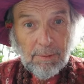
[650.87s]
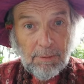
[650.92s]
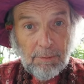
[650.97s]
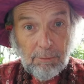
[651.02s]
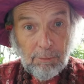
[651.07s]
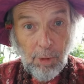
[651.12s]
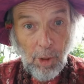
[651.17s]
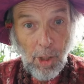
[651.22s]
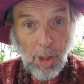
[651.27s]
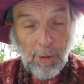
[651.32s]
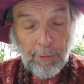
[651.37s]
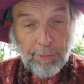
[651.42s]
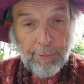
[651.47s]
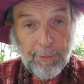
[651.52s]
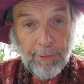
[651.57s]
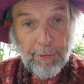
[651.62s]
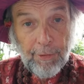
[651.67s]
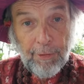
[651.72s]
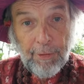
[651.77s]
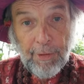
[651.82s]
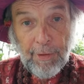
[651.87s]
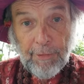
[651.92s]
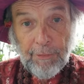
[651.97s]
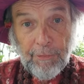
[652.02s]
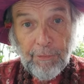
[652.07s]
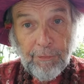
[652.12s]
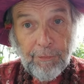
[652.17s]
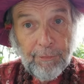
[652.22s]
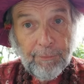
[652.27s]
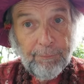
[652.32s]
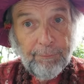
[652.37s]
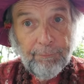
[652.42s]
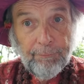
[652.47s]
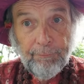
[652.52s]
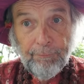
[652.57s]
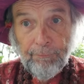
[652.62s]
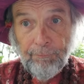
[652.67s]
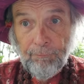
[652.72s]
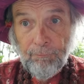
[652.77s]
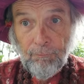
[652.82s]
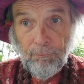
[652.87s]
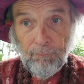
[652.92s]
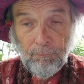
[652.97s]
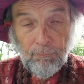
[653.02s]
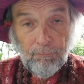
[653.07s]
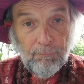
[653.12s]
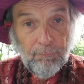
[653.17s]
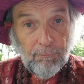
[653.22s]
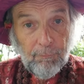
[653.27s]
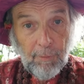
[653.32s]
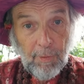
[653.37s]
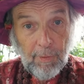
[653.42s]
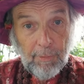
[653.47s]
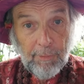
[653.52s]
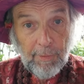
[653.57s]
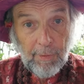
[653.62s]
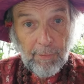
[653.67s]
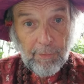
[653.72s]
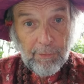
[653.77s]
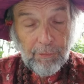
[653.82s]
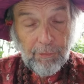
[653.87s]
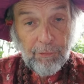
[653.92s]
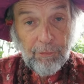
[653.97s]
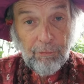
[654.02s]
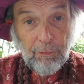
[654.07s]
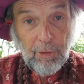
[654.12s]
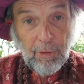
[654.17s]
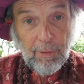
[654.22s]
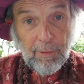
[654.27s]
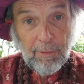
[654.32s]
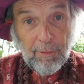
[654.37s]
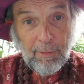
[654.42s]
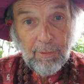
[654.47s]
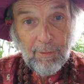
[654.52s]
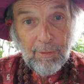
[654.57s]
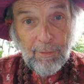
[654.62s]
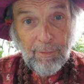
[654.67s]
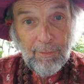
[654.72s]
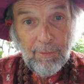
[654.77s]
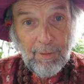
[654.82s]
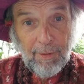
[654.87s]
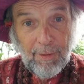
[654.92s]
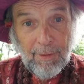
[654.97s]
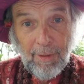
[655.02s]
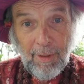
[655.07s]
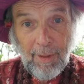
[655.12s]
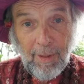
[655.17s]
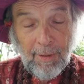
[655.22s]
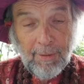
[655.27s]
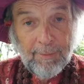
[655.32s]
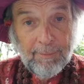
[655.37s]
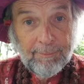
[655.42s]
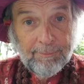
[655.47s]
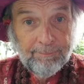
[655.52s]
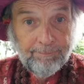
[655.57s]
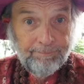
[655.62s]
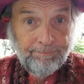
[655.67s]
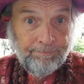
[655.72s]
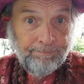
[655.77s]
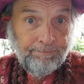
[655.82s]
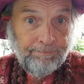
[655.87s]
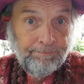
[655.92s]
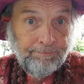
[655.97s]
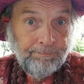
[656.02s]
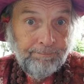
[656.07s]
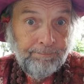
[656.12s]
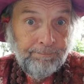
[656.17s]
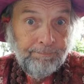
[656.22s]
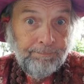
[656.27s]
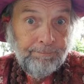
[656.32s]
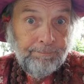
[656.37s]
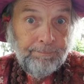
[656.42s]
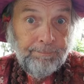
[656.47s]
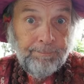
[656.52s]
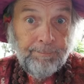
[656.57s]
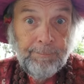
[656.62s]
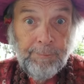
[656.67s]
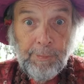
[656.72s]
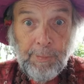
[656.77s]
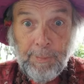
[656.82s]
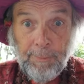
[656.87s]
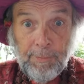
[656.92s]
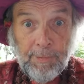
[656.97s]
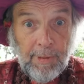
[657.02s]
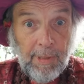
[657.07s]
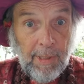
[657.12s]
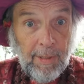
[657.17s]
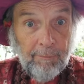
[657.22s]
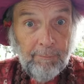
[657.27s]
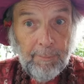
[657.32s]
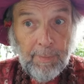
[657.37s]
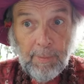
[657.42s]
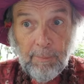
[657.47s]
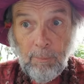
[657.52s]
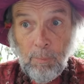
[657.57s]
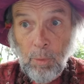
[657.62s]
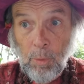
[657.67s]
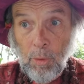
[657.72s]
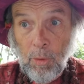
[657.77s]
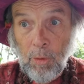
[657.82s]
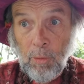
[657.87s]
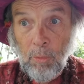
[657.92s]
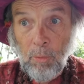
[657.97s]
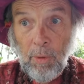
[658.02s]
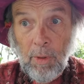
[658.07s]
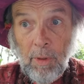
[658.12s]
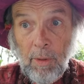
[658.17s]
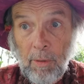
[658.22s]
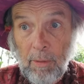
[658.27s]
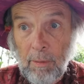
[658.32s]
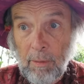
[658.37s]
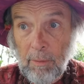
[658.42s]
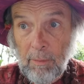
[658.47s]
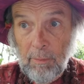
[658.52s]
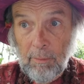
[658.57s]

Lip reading: raw courage, another strength Earthy and I seem to have been born with.